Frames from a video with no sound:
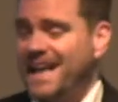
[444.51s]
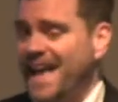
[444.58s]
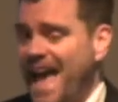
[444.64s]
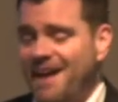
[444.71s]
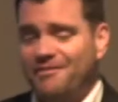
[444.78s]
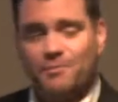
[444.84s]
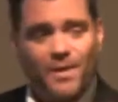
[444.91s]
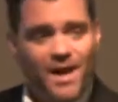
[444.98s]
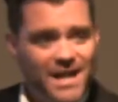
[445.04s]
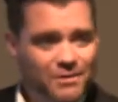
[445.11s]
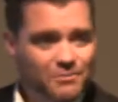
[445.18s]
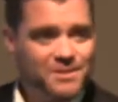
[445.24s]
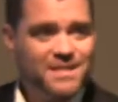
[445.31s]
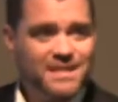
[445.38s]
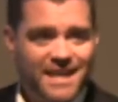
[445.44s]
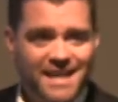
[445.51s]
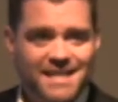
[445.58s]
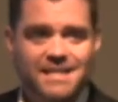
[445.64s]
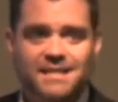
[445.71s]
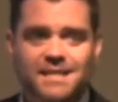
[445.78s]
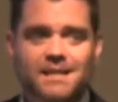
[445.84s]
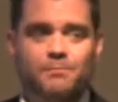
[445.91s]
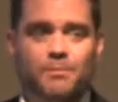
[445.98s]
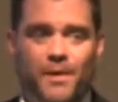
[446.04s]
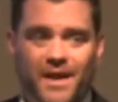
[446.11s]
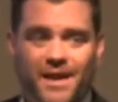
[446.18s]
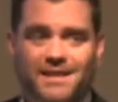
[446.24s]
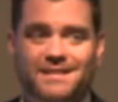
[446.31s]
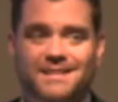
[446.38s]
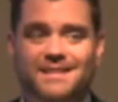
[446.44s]
Everybody was against it,
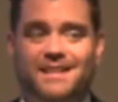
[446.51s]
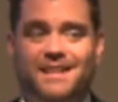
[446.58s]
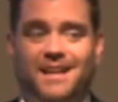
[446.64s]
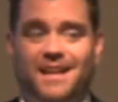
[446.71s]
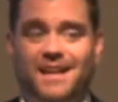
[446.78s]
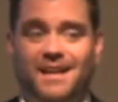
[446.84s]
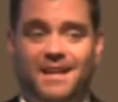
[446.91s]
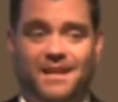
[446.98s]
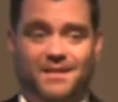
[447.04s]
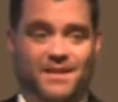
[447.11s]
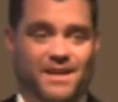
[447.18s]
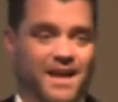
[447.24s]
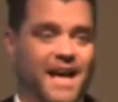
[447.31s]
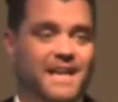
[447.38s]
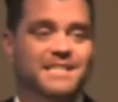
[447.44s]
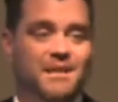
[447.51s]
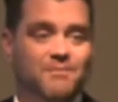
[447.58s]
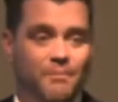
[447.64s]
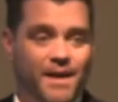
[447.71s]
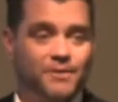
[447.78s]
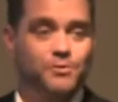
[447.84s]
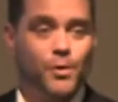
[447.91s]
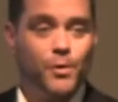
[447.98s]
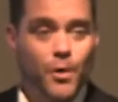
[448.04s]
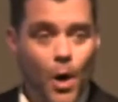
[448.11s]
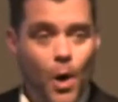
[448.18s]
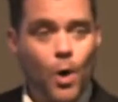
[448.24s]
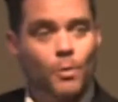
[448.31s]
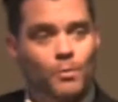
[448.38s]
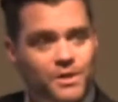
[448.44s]
but the guys at Metro
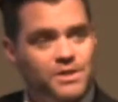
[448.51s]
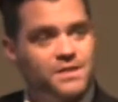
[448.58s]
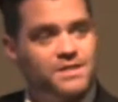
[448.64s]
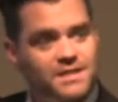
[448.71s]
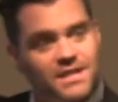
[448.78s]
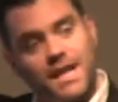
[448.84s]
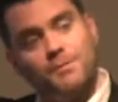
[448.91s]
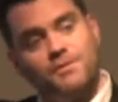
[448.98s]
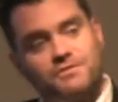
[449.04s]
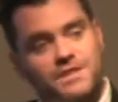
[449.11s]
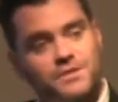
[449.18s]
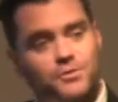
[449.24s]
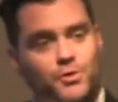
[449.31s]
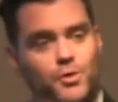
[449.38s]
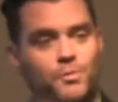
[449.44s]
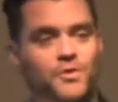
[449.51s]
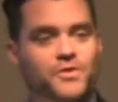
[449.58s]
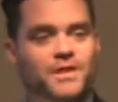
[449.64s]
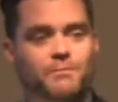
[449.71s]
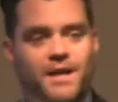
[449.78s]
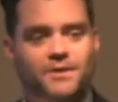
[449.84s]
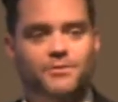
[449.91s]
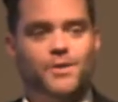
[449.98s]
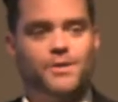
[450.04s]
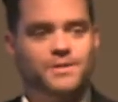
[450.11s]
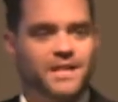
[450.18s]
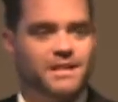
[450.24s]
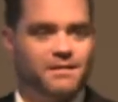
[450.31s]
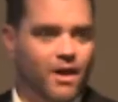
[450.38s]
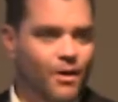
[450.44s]
Gnome, which is the name of this group within Metro,
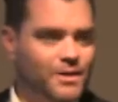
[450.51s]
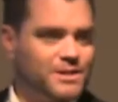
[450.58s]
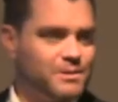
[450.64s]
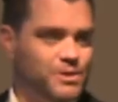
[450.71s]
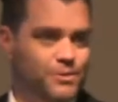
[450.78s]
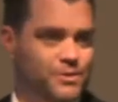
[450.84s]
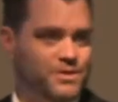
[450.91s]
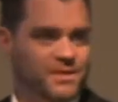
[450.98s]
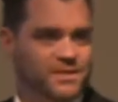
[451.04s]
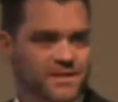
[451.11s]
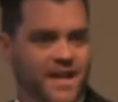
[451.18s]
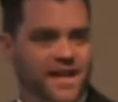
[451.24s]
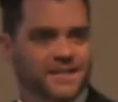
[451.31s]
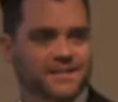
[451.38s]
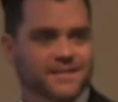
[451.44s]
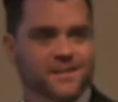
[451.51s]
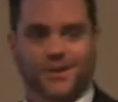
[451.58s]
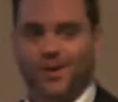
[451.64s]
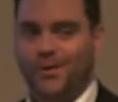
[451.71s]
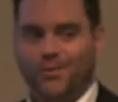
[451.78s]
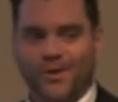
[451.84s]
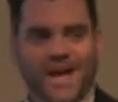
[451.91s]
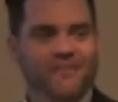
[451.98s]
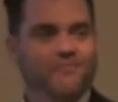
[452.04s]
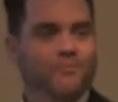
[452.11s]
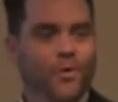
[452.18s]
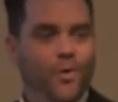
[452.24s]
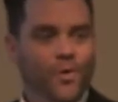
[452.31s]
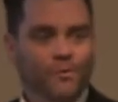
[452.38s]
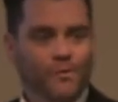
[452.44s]
said, oh, it's a huge success. We have
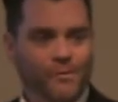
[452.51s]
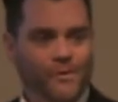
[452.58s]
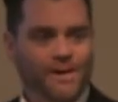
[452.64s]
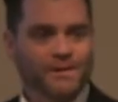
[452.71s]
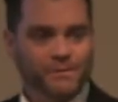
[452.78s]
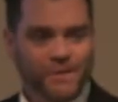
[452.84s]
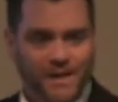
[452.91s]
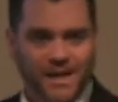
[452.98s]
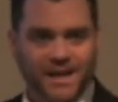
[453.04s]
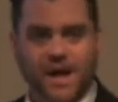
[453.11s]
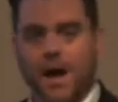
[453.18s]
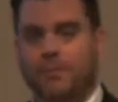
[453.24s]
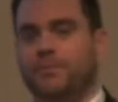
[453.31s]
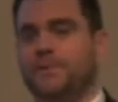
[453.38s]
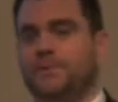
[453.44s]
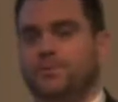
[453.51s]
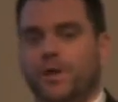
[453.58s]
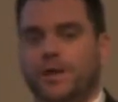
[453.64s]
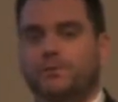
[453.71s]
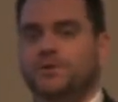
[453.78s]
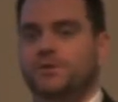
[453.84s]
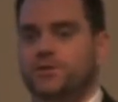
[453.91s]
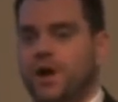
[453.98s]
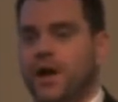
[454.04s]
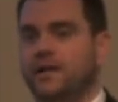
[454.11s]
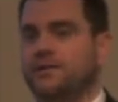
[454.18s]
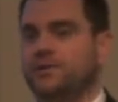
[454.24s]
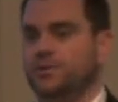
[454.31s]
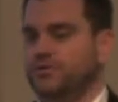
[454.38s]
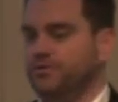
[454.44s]
more, we accomplished what it was trying
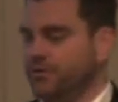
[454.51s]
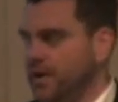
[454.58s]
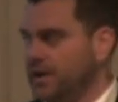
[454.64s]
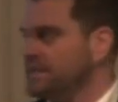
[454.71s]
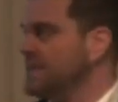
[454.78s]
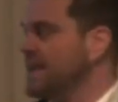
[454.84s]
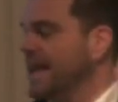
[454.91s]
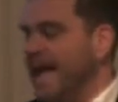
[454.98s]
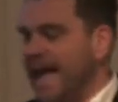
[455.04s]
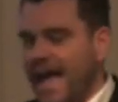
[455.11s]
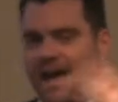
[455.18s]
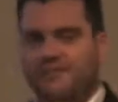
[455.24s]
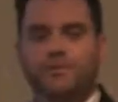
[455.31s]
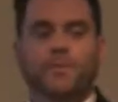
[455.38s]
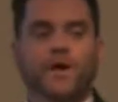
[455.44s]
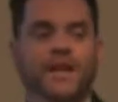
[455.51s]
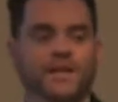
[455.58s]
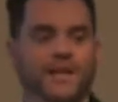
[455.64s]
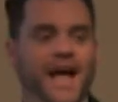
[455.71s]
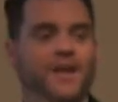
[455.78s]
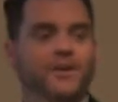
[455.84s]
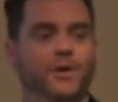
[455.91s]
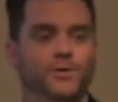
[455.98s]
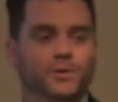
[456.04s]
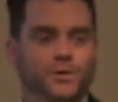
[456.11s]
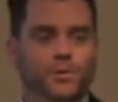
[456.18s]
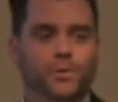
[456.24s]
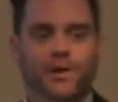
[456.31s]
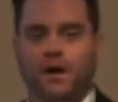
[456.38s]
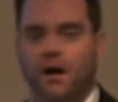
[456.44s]
to do for us. Everybody now knows
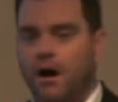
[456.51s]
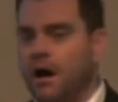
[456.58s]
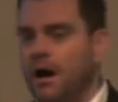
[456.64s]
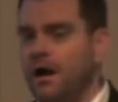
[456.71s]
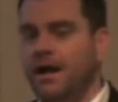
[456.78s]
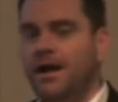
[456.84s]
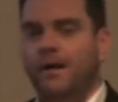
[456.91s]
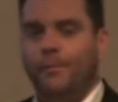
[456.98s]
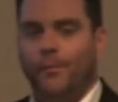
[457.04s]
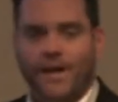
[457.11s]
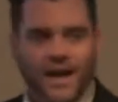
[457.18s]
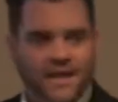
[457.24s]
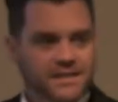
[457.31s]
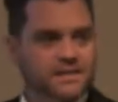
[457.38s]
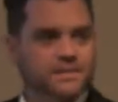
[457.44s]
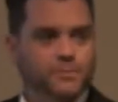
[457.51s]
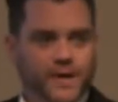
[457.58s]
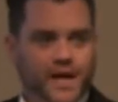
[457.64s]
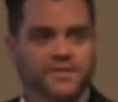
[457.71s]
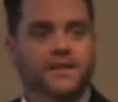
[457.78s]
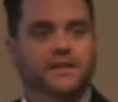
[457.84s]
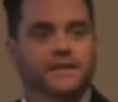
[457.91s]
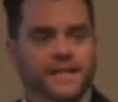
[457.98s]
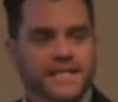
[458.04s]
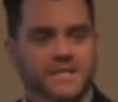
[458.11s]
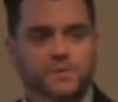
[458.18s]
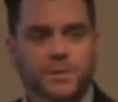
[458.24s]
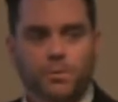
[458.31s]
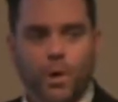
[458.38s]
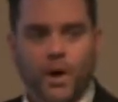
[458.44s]
who we are. We got the leads
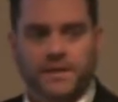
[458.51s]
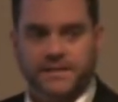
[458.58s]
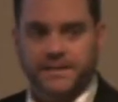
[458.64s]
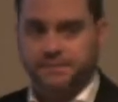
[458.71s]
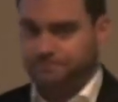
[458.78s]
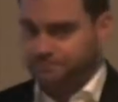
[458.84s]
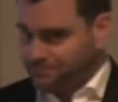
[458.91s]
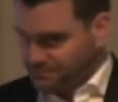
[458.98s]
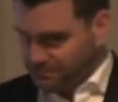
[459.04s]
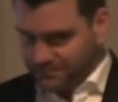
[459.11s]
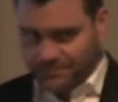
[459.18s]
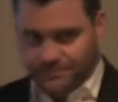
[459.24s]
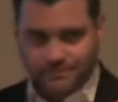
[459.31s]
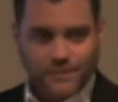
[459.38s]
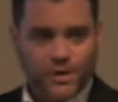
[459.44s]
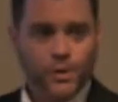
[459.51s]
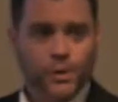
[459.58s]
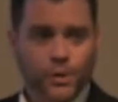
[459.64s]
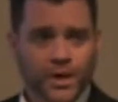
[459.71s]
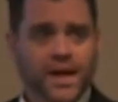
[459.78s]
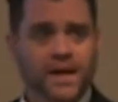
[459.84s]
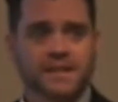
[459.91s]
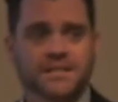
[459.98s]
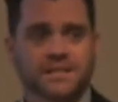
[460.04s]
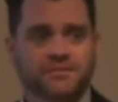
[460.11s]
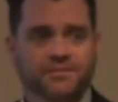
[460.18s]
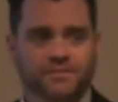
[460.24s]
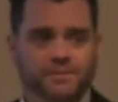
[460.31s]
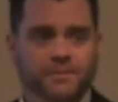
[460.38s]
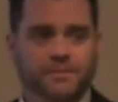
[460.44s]
we wanted. Who cares
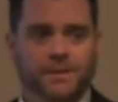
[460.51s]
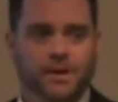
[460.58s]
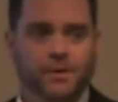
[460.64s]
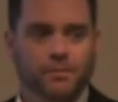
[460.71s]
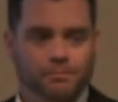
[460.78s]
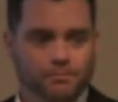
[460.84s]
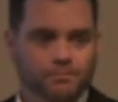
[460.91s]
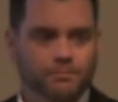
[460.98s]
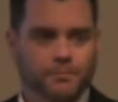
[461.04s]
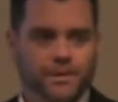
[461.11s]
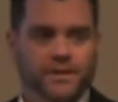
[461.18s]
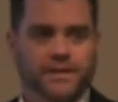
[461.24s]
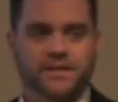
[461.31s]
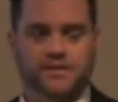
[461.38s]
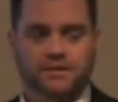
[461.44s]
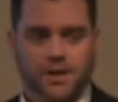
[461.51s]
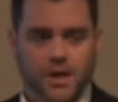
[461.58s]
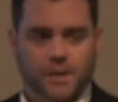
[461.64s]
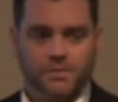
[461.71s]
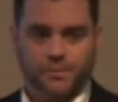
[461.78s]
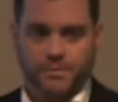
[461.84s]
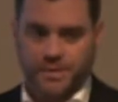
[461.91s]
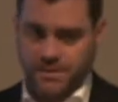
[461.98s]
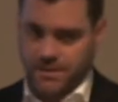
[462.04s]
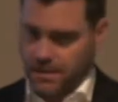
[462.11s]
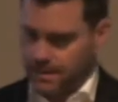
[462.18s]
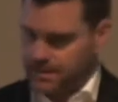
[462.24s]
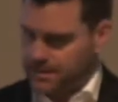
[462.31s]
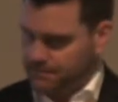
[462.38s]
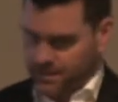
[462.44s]
if, you know, Berlin startups are pissed at us?